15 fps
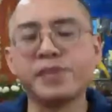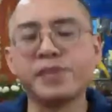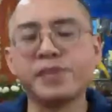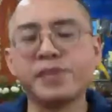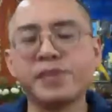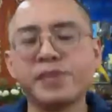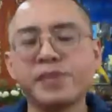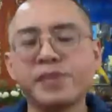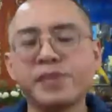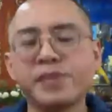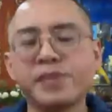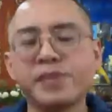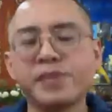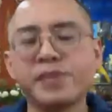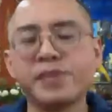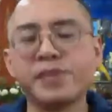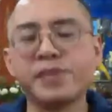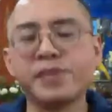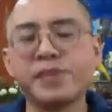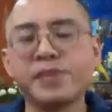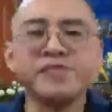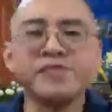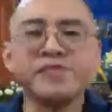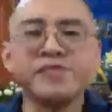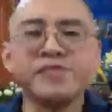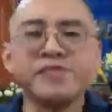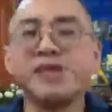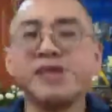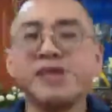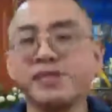Or maybe not even
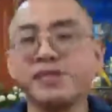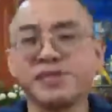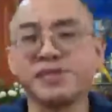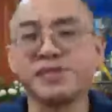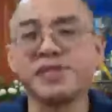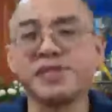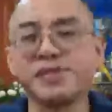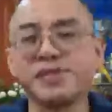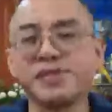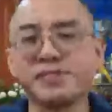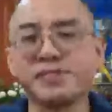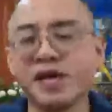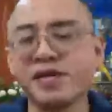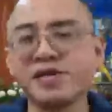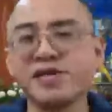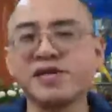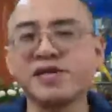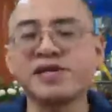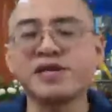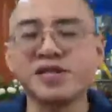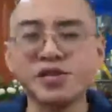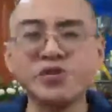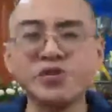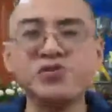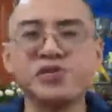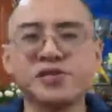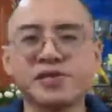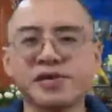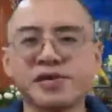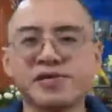pleasant, sometimes anything
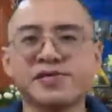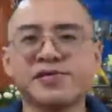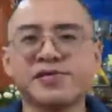interesting.